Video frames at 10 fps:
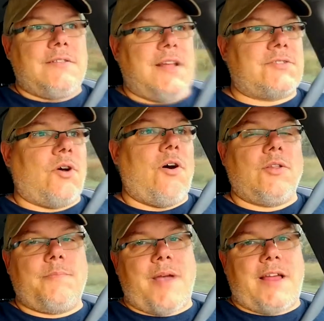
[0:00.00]
That's
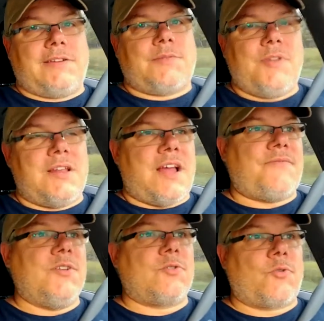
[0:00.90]
all that mattered to me, and I
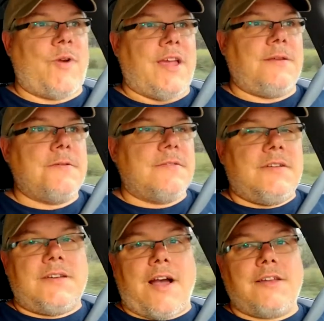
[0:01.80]
feel great.
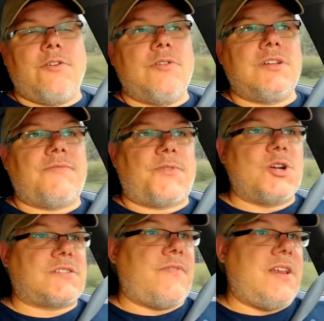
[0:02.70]
Now, I know in the
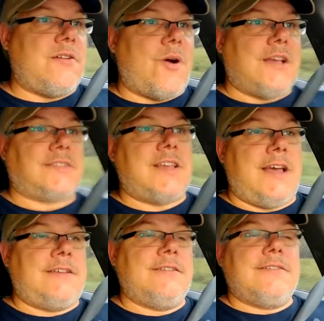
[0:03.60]
first video I
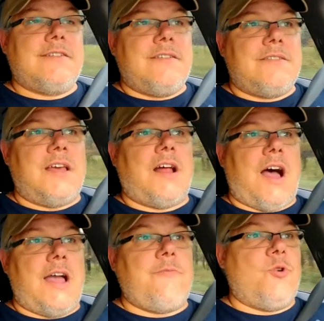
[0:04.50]
said that
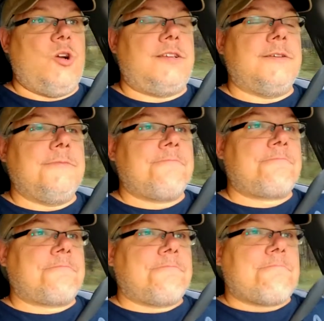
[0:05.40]
I would
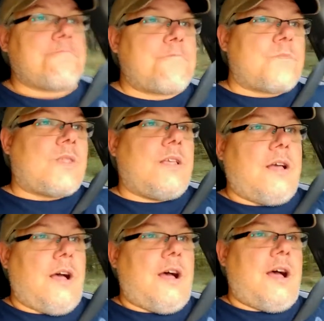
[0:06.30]

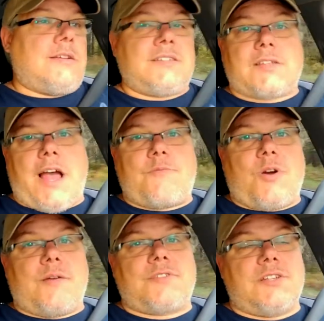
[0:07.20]
uh, decide
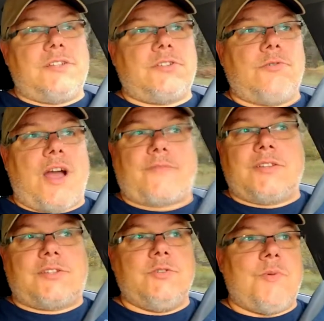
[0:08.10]
what I was going to do after
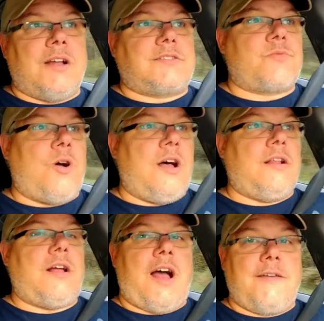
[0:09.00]
the two months.
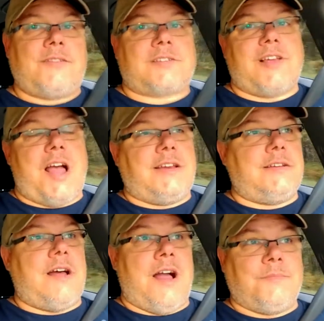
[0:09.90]
Well, I've
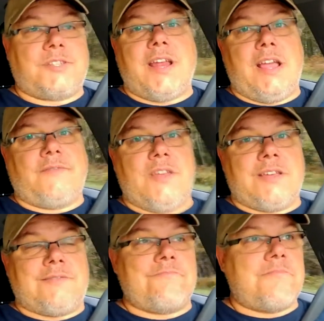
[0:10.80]
decided I'm staying vegan.